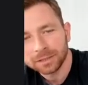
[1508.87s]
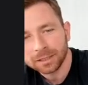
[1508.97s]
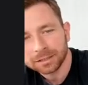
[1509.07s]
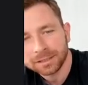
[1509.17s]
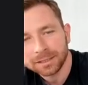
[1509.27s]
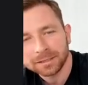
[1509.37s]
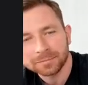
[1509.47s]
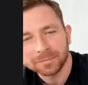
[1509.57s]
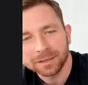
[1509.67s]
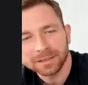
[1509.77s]

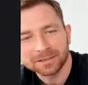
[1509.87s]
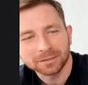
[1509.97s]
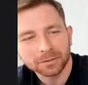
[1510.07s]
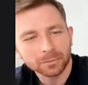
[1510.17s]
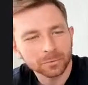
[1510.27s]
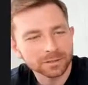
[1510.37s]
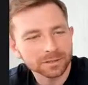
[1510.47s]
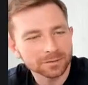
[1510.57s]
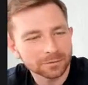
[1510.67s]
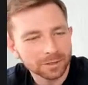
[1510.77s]
Deck, but not with
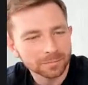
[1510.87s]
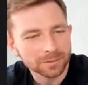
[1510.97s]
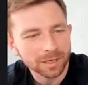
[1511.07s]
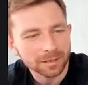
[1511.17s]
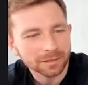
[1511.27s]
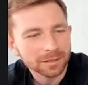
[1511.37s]
the Stream Deck.